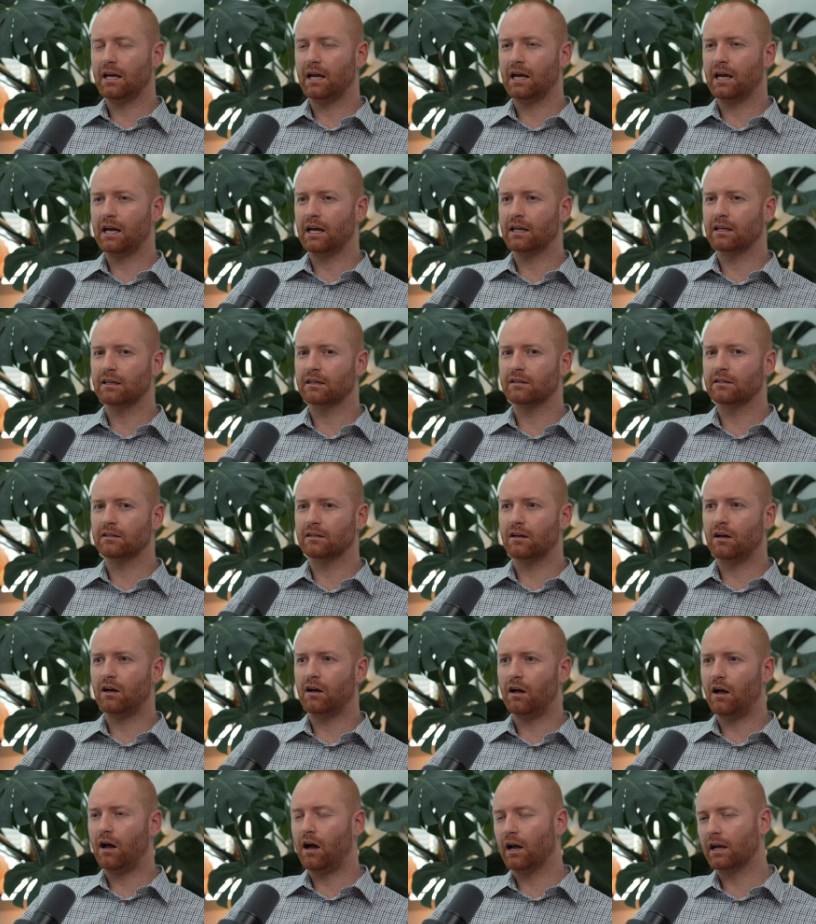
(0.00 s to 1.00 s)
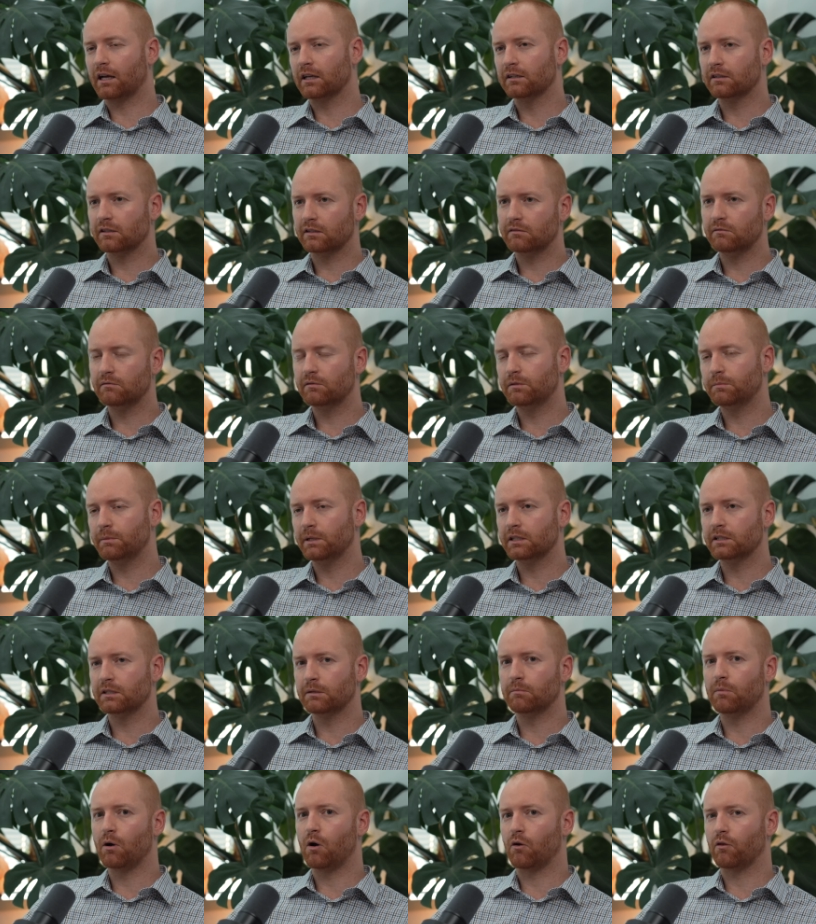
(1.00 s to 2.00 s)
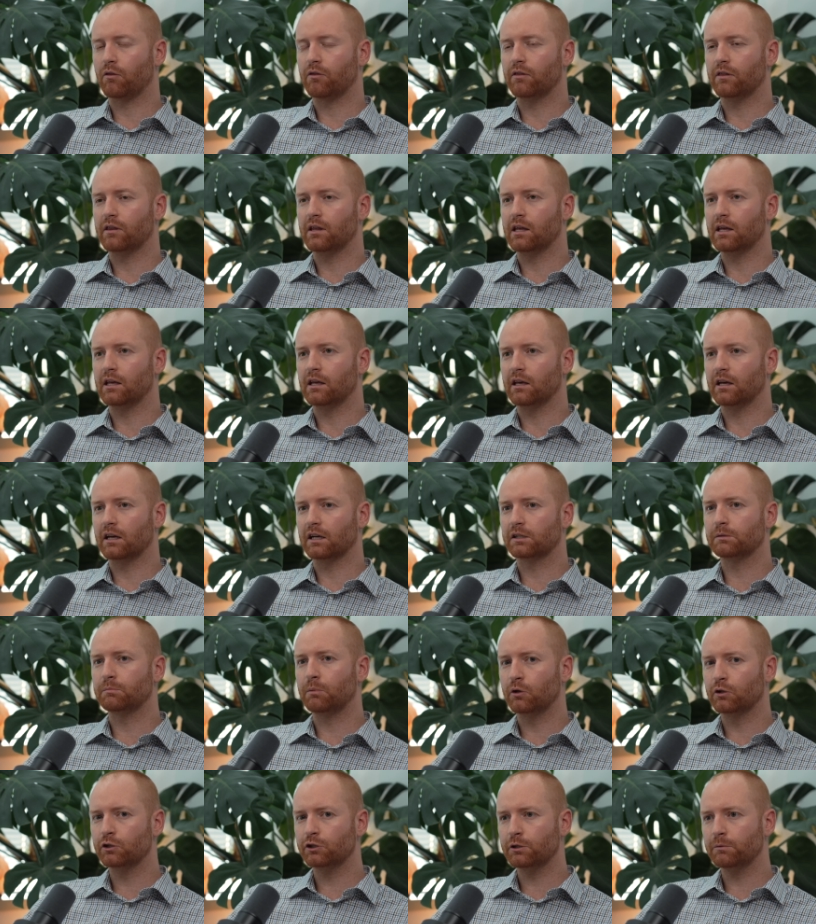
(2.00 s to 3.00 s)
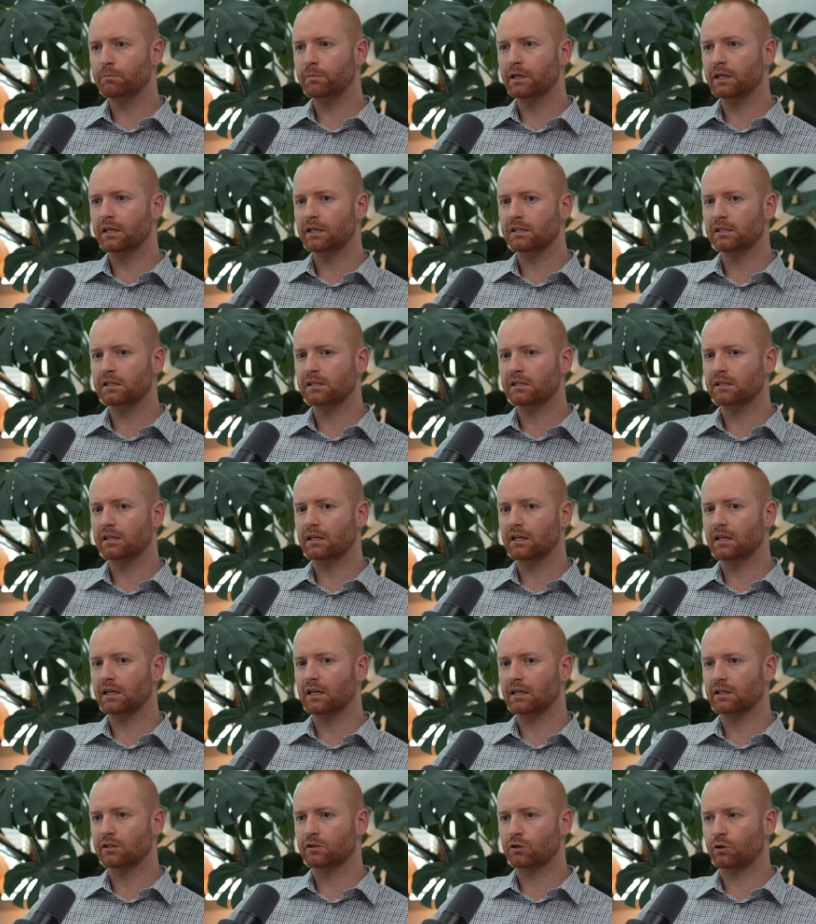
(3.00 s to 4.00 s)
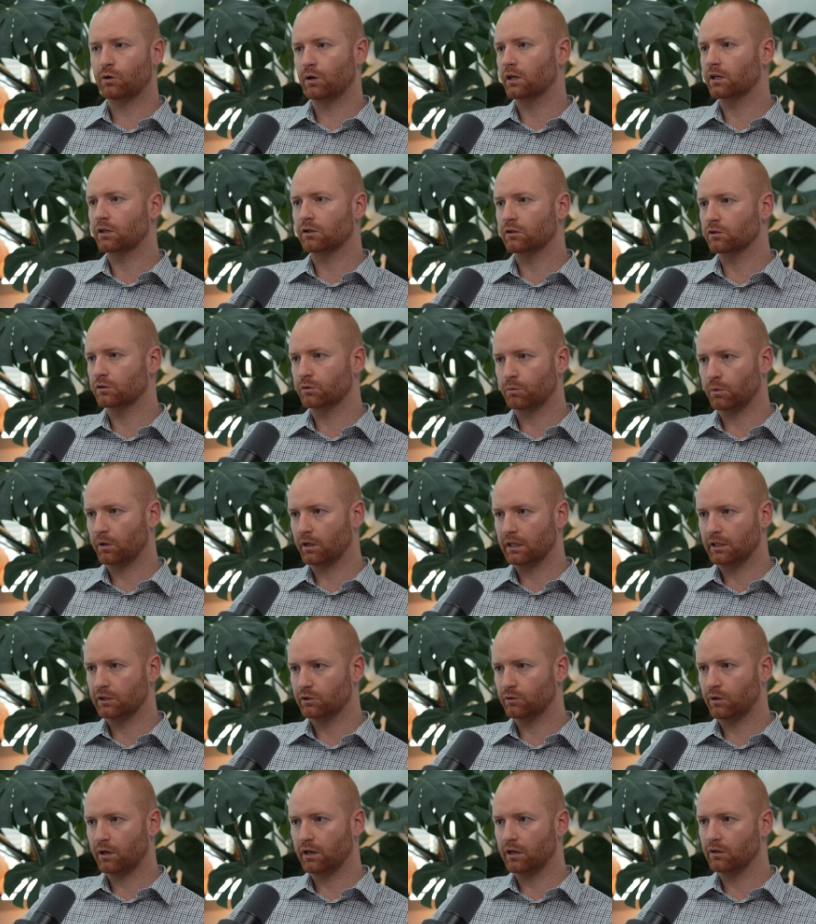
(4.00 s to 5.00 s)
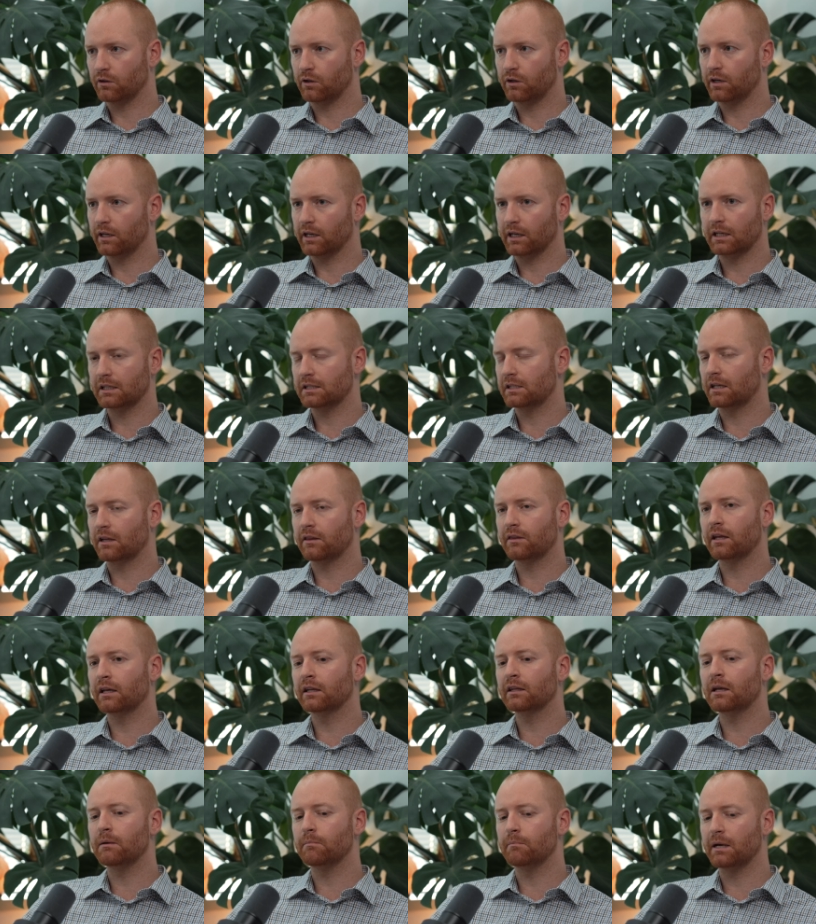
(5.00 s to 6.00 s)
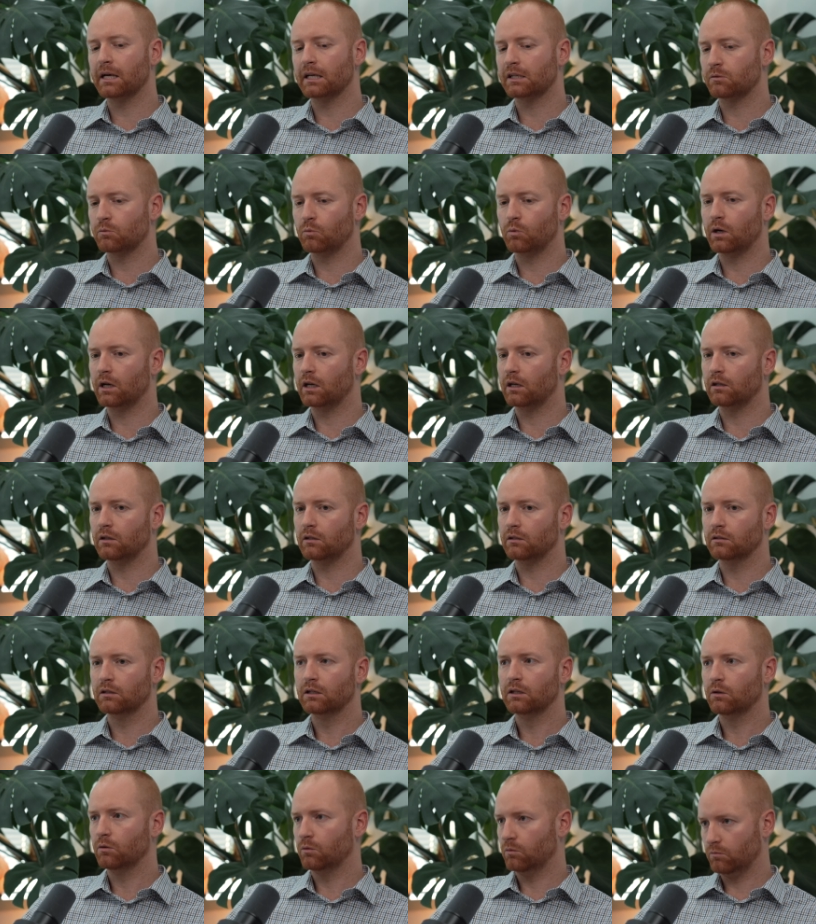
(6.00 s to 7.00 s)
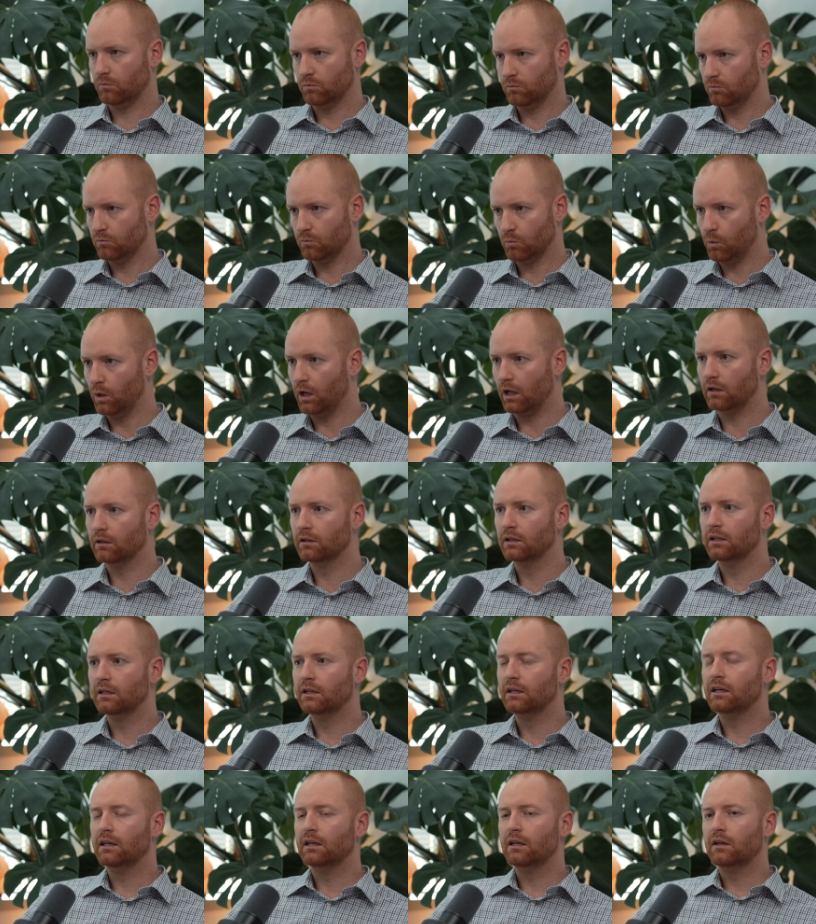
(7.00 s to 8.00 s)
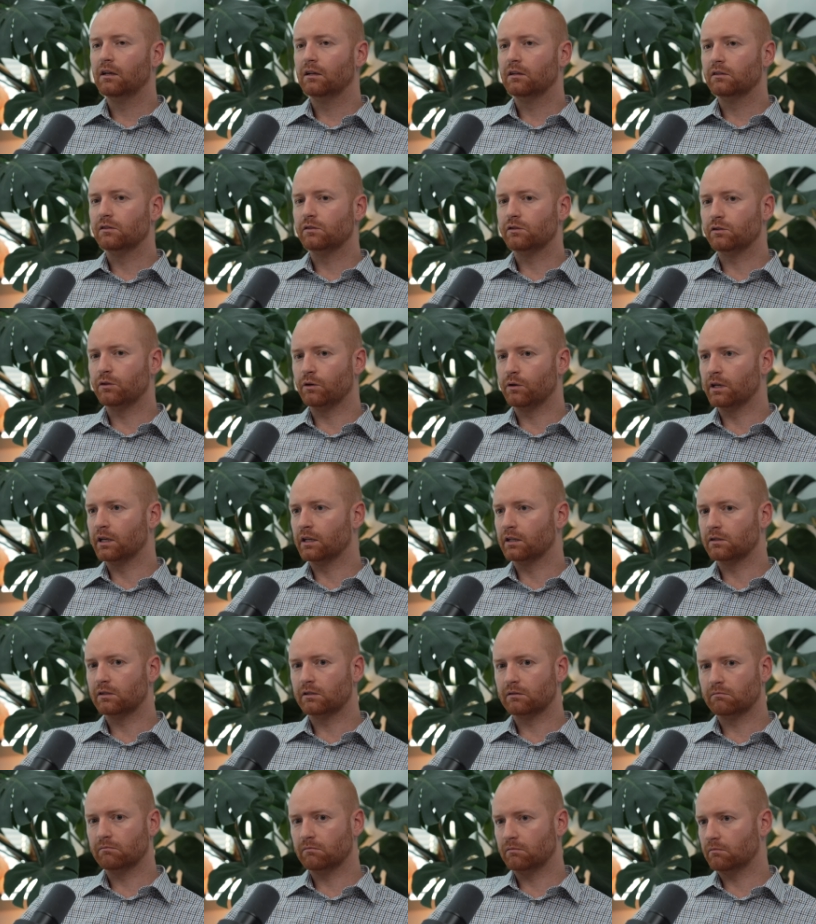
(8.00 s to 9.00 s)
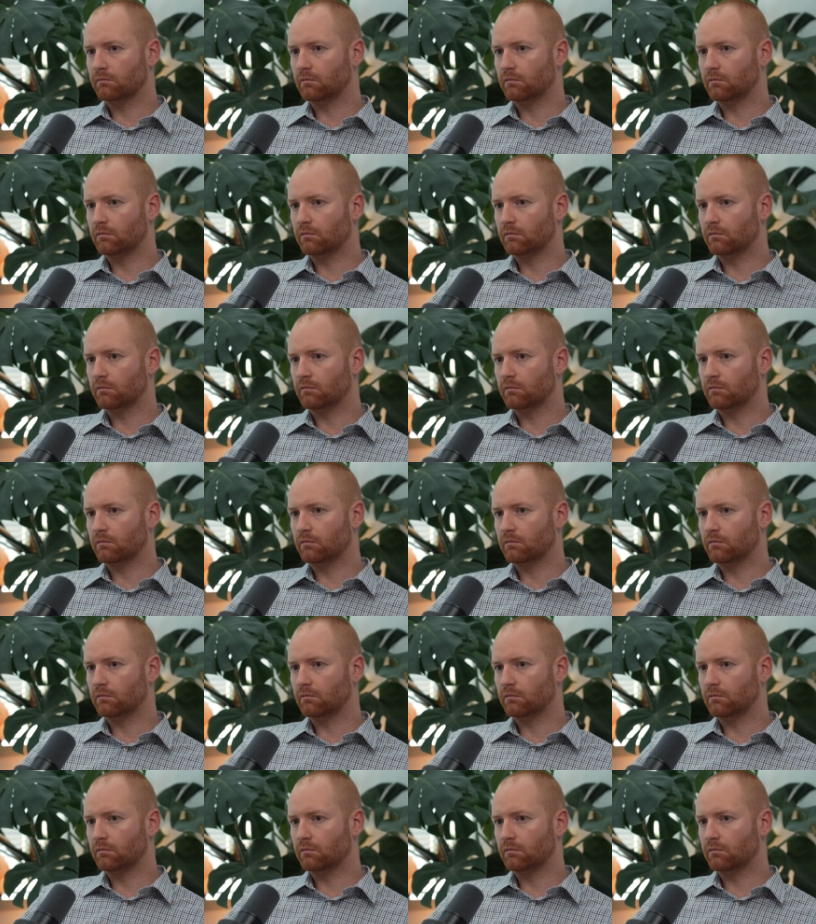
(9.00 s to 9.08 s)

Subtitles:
And I can speak to both. The exposure piece is critical to work integrated learning. It's the thing that makes well. Students,